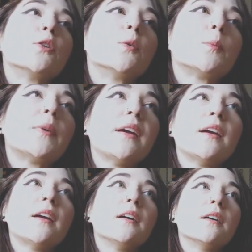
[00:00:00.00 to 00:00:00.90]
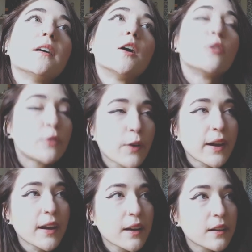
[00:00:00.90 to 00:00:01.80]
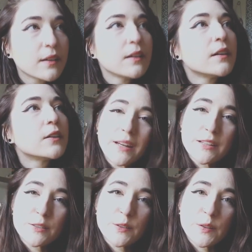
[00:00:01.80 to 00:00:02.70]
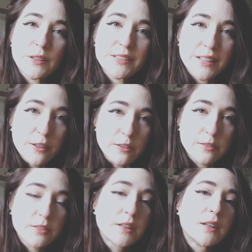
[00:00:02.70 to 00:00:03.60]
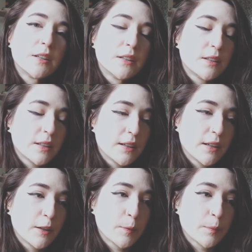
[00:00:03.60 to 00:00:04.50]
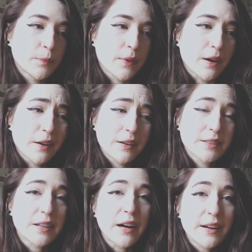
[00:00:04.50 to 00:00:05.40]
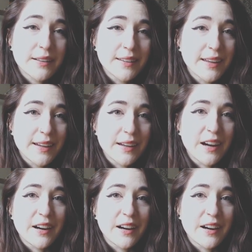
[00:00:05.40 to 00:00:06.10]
Don't be afraid. Be nicer to yourself. Art is a hard